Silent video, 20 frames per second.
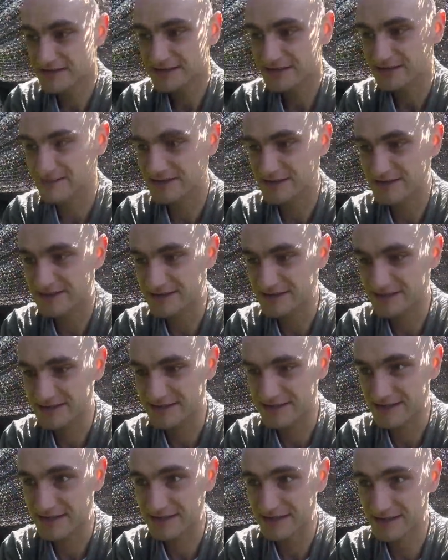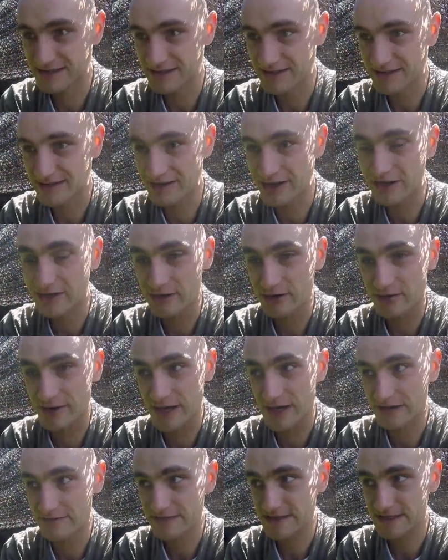So this is another
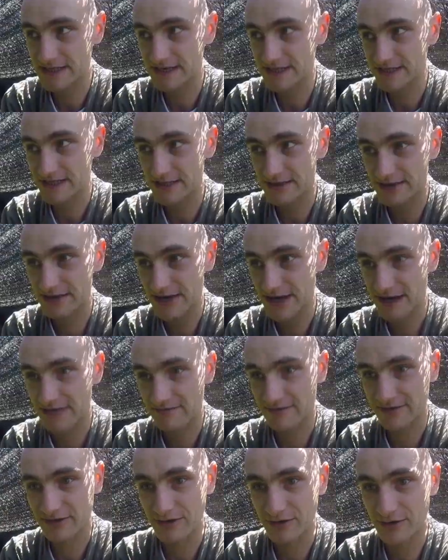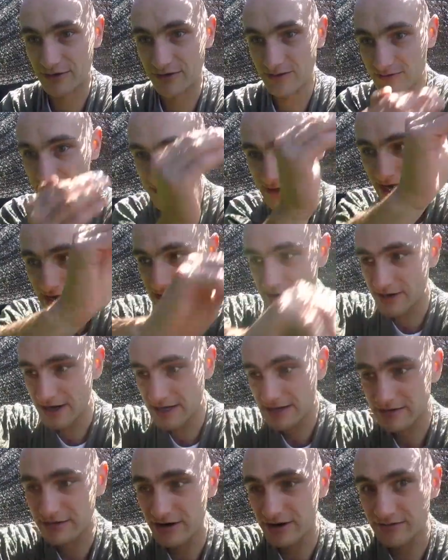way of shading. You have a
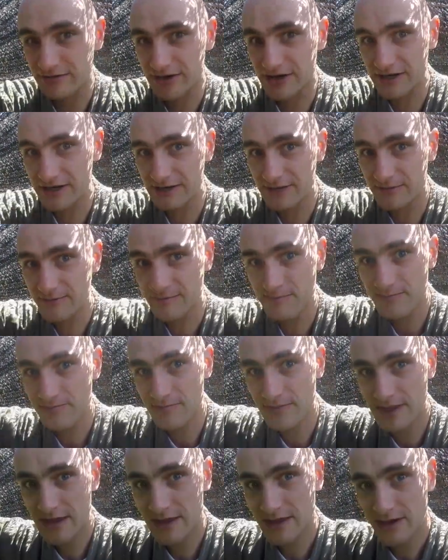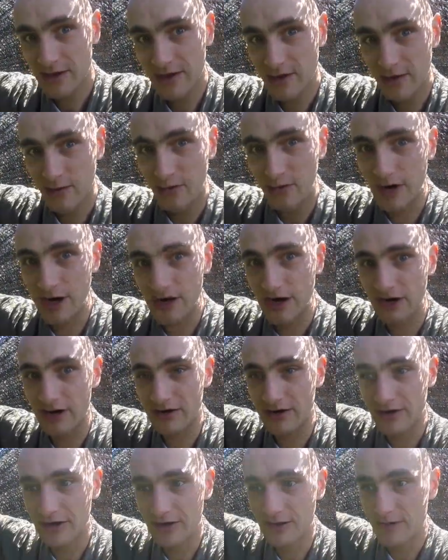direct covering
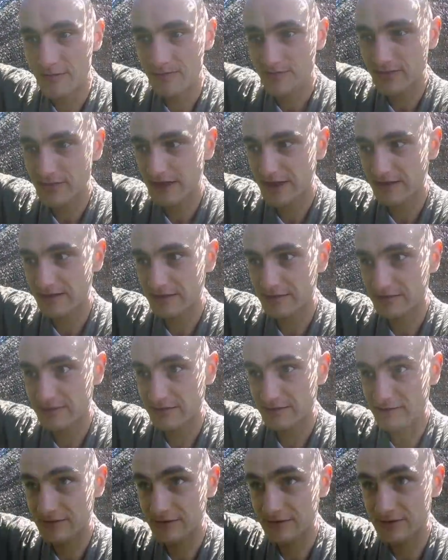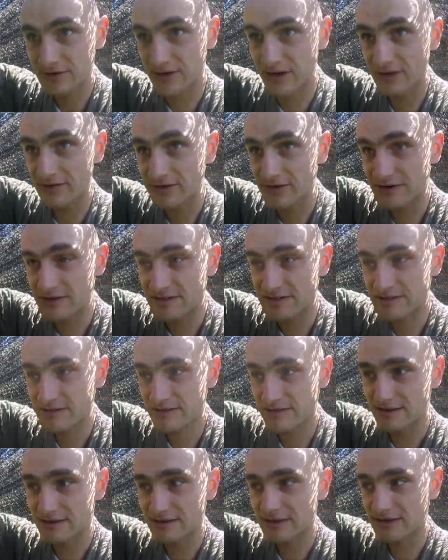where the covers
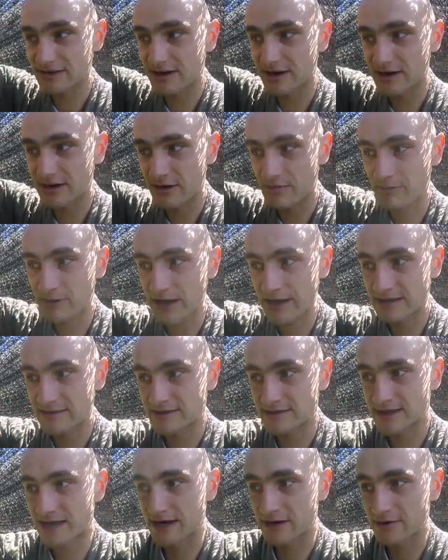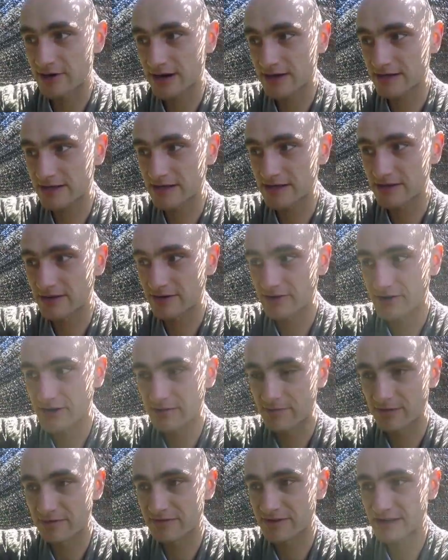are applied directly on
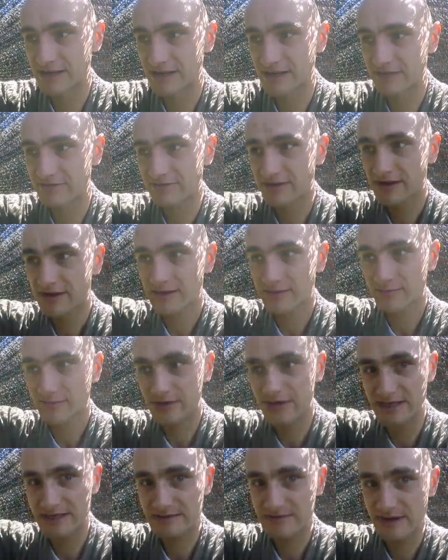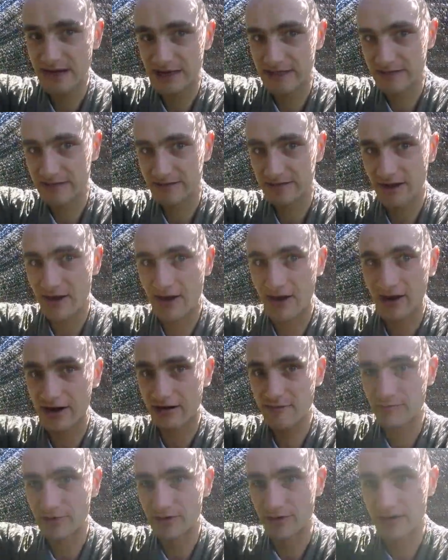top of the leaf, but this might
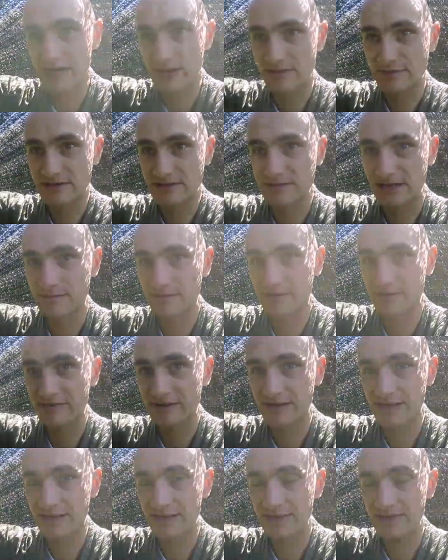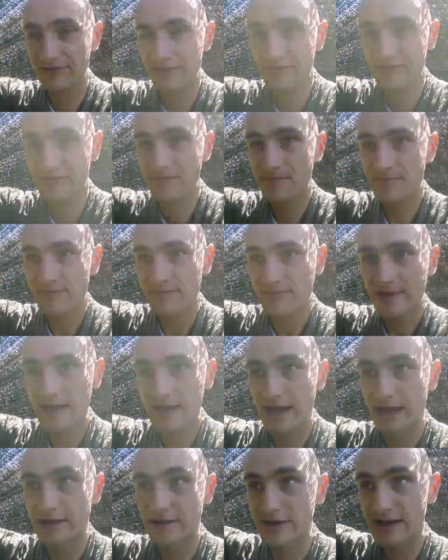harm or damage some of the leaf.
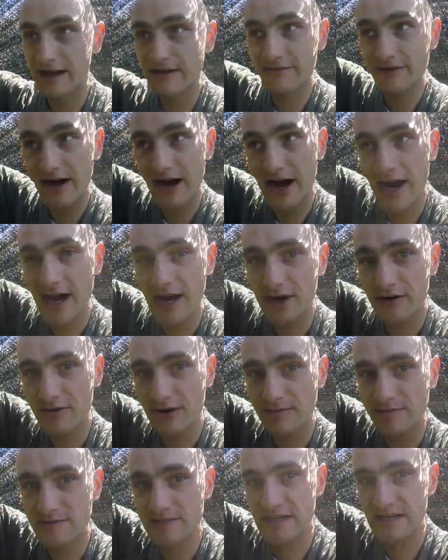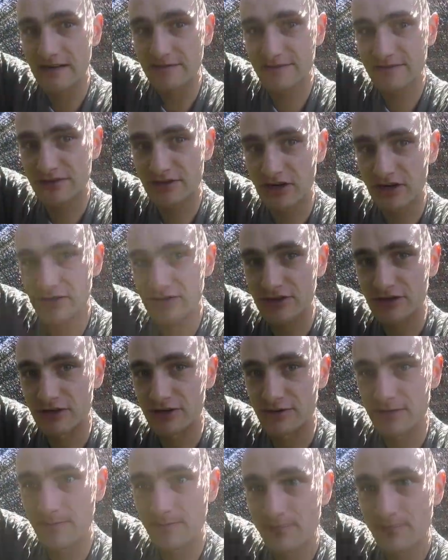And you have a higher up shelf structure.